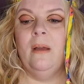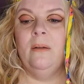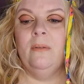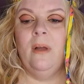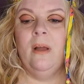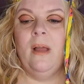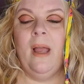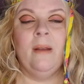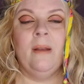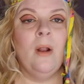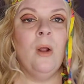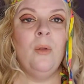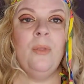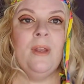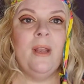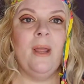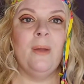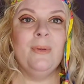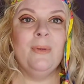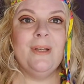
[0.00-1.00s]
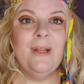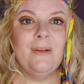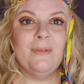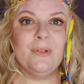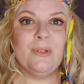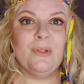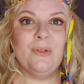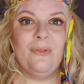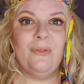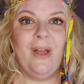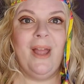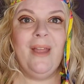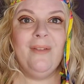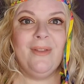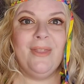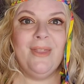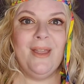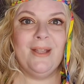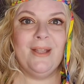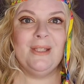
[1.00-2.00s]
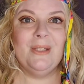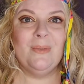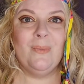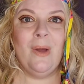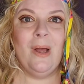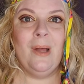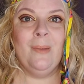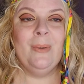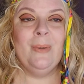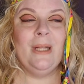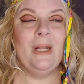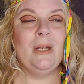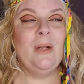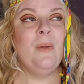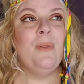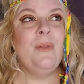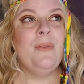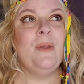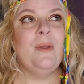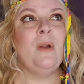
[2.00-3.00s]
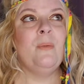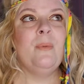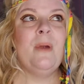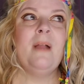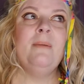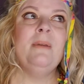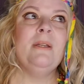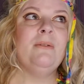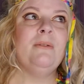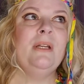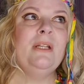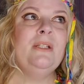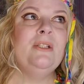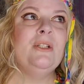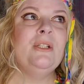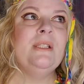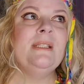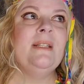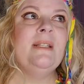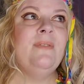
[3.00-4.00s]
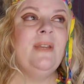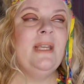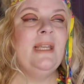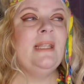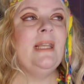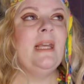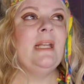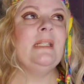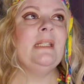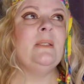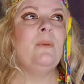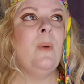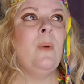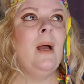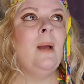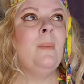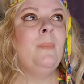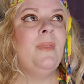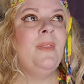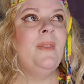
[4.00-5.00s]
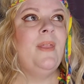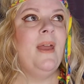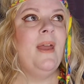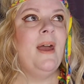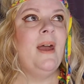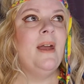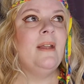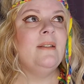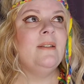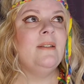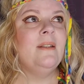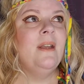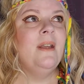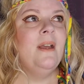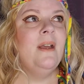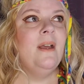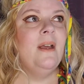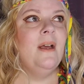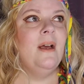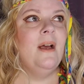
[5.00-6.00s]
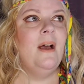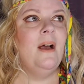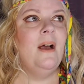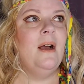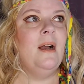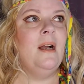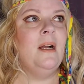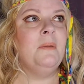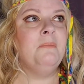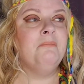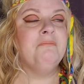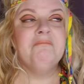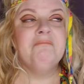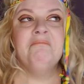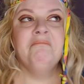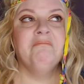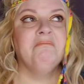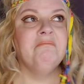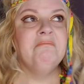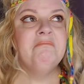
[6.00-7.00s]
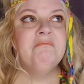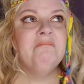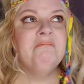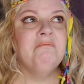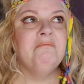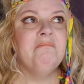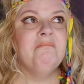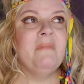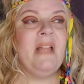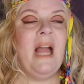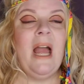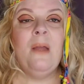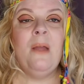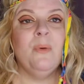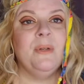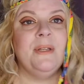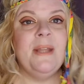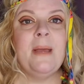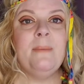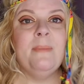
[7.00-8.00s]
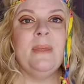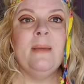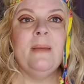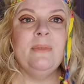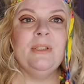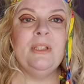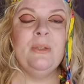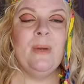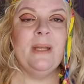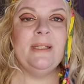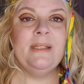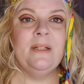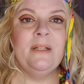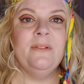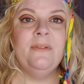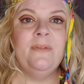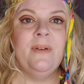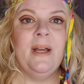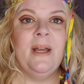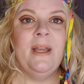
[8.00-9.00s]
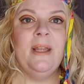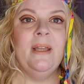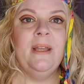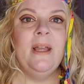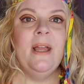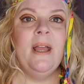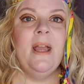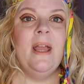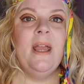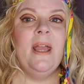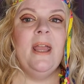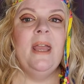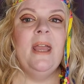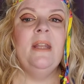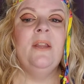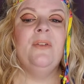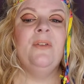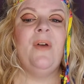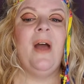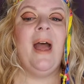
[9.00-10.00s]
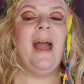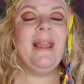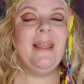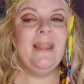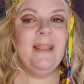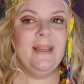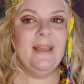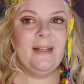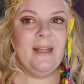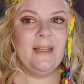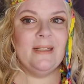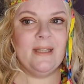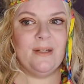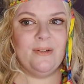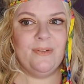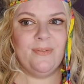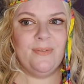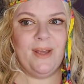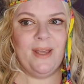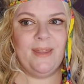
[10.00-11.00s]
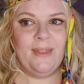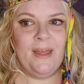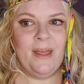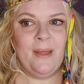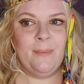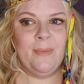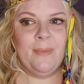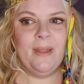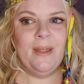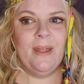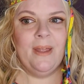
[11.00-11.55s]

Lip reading: I know that I would never survive in that swamp. And I know that there are probably creatures living in that swamp that I would not be able to identify. And if I can't identify them,